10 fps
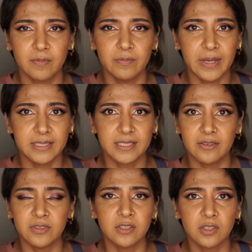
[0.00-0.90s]
best
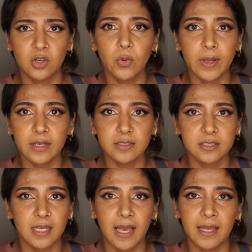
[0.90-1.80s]
ever,
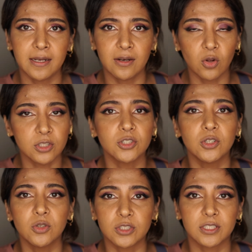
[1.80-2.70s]
quickest, and also
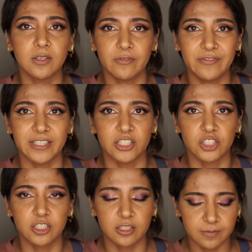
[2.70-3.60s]
looks
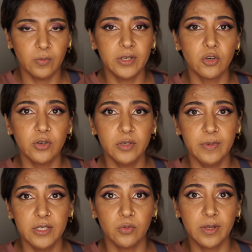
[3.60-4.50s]
finished. When you're going to
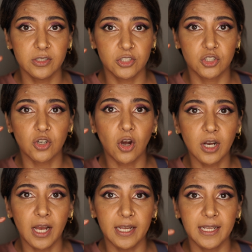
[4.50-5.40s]
be doing a strong
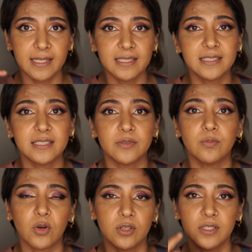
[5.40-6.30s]
eye like this, it's
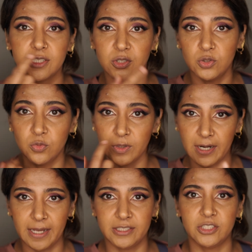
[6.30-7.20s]
important that you do a
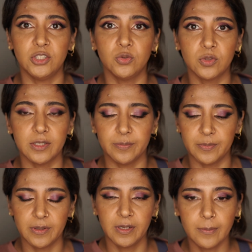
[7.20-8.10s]
nice nude lip.
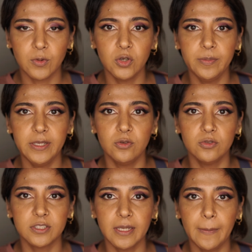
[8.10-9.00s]
I'm going to be
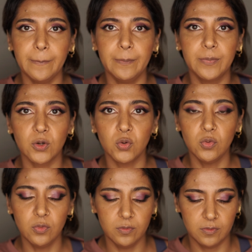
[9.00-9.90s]
using
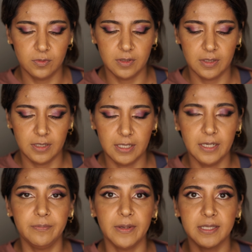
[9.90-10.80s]
Broom
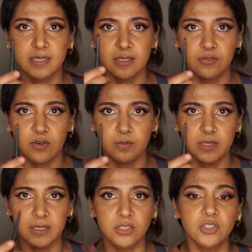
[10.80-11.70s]
lip pencil from
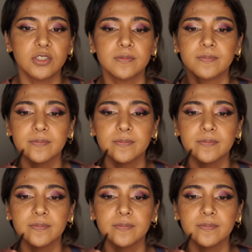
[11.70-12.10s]
Tinge,